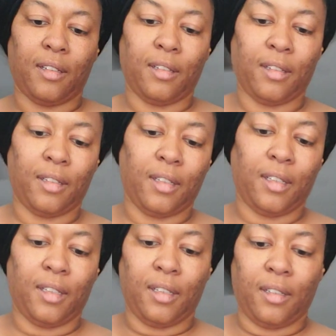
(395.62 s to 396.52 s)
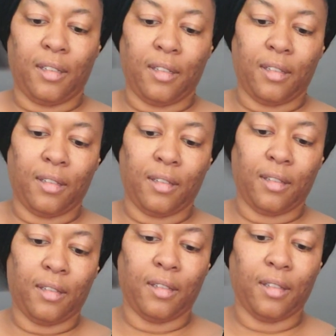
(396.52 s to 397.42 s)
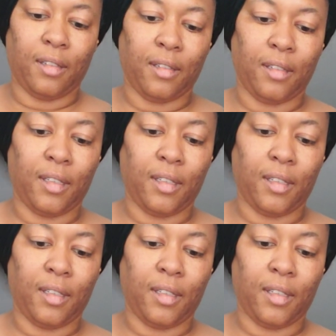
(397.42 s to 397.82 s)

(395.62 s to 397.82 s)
[no speech]